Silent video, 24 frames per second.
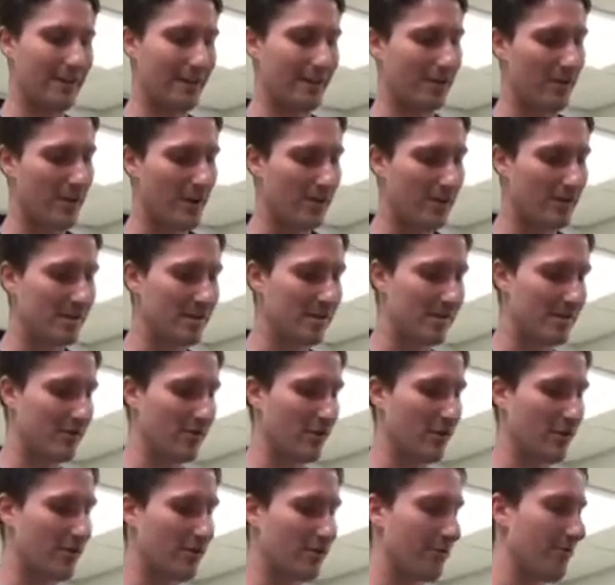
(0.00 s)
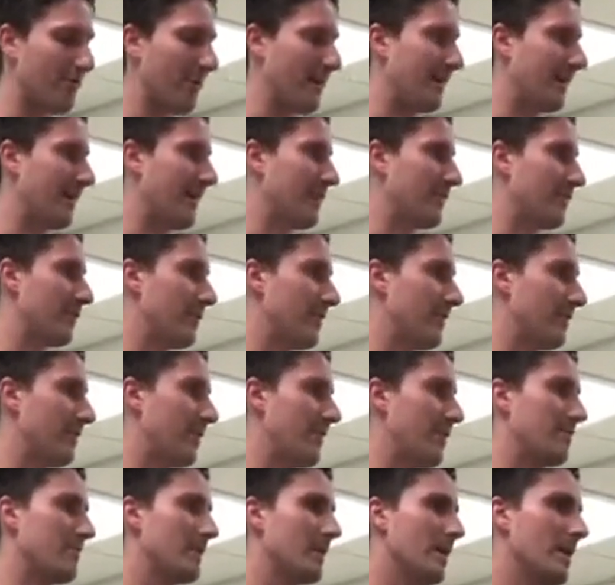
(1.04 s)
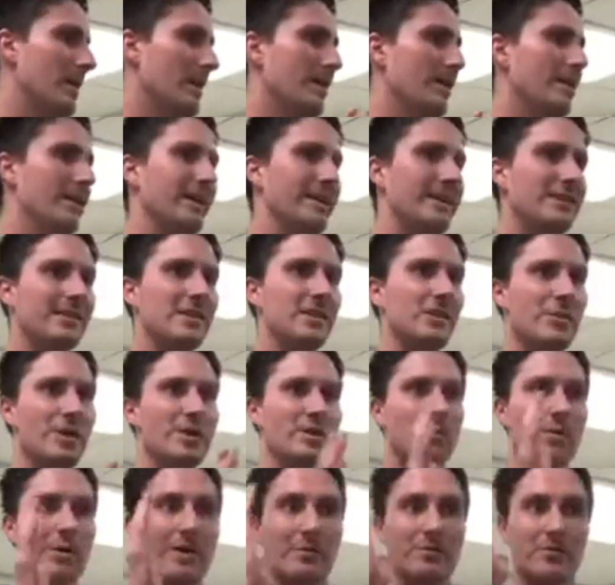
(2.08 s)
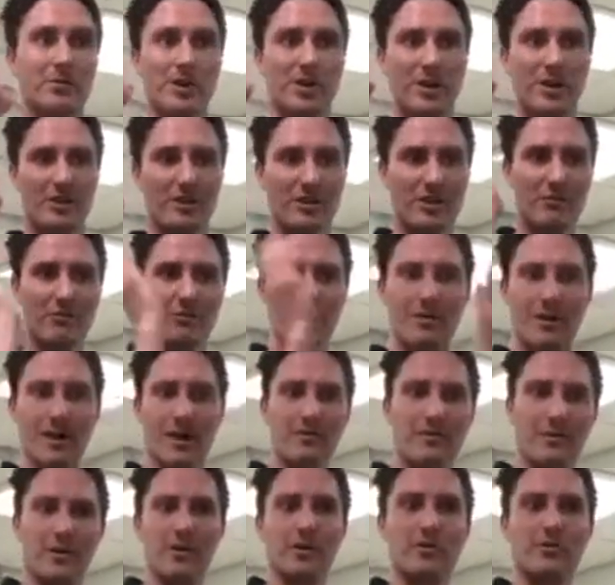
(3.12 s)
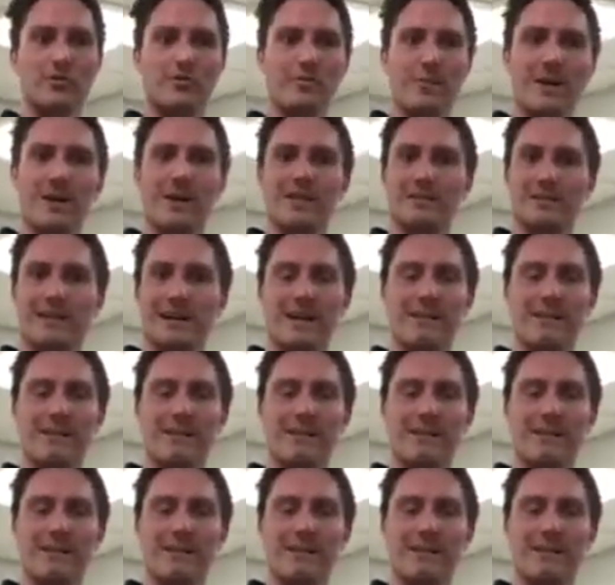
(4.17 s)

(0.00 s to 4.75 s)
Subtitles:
kind of noticed as I've gone through my life that if I'm in a situation where I'm charging through life at 100 miles an